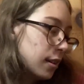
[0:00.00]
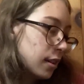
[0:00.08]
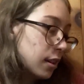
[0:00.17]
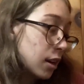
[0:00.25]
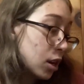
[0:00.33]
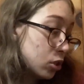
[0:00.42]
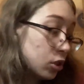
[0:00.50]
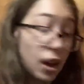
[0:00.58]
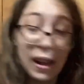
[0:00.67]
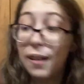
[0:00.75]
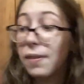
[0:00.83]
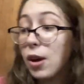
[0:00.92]
because I
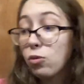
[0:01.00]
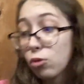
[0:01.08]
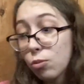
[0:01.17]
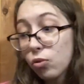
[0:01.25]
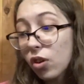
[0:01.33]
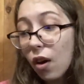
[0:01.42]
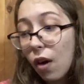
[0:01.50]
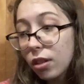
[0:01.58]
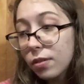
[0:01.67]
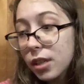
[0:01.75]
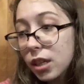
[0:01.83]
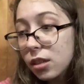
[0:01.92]
gotta find room for all
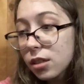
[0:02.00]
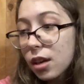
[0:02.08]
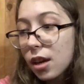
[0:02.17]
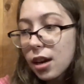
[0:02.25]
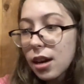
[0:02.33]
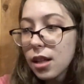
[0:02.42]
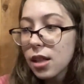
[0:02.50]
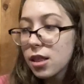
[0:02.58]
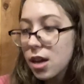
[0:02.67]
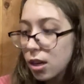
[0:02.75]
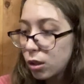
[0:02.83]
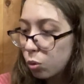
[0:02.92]
of these.
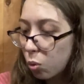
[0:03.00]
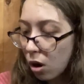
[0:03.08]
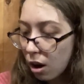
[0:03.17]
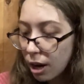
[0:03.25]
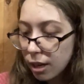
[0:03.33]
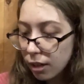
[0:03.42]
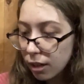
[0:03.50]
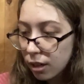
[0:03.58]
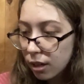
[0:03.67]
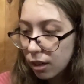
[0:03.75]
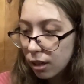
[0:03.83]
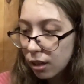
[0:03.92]
This one
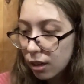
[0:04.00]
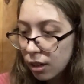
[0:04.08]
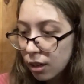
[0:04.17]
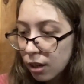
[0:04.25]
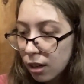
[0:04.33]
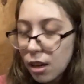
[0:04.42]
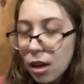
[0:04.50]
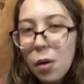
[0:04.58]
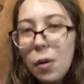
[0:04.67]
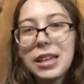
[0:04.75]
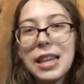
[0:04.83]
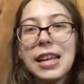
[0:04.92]

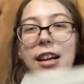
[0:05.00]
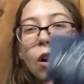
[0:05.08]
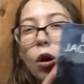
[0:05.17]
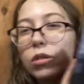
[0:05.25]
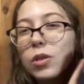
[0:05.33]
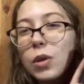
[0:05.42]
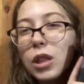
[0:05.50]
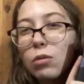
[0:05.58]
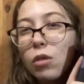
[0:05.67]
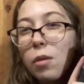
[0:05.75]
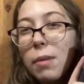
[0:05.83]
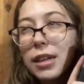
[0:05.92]
was, I think, also in the
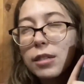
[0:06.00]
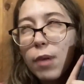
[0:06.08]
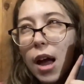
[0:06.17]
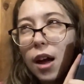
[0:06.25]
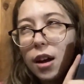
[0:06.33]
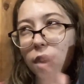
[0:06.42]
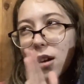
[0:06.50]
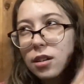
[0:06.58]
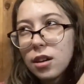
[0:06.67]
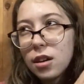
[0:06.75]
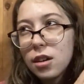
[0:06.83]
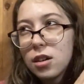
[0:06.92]
romance bag,
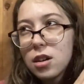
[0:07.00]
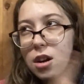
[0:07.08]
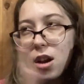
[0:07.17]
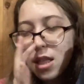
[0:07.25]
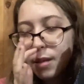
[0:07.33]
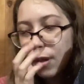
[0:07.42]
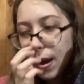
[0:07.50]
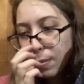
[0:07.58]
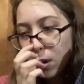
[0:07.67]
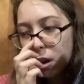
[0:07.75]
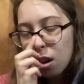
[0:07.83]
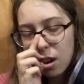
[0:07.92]
in the blind
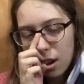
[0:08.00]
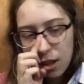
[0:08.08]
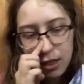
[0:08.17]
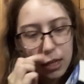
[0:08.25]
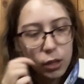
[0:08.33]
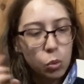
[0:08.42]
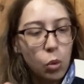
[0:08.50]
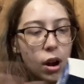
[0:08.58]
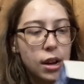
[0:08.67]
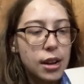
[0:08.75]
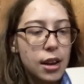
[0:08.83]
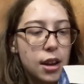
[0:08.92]
book. This
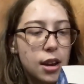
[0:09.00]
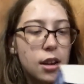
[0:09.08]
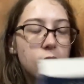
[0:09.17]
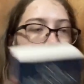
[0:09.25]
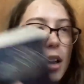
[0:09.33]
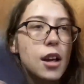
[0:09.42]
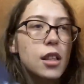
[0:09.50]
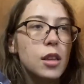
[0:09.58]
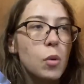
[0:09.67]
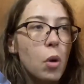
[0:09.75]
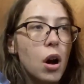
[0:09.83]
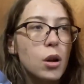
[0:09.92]
one is
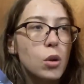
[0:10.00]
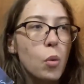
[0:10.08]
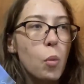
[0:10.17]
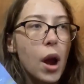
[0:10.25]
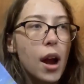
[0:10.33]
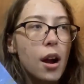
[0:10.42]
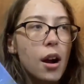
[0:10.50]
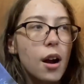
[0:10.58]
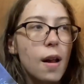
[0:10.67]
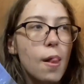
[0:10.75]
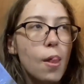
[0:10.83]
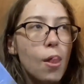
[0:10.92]
the one where
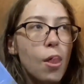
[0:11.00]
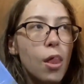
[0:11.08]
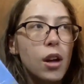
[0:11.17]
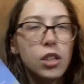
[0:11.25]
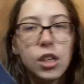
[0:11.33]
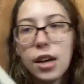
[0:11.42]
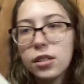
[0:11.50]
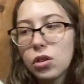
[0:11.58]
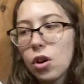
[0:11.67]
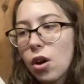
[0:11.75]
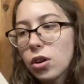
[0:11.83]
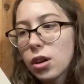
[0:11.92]
she has a
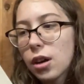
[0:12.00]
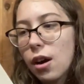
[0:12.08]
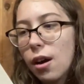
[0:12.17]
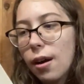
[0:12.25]
daughter,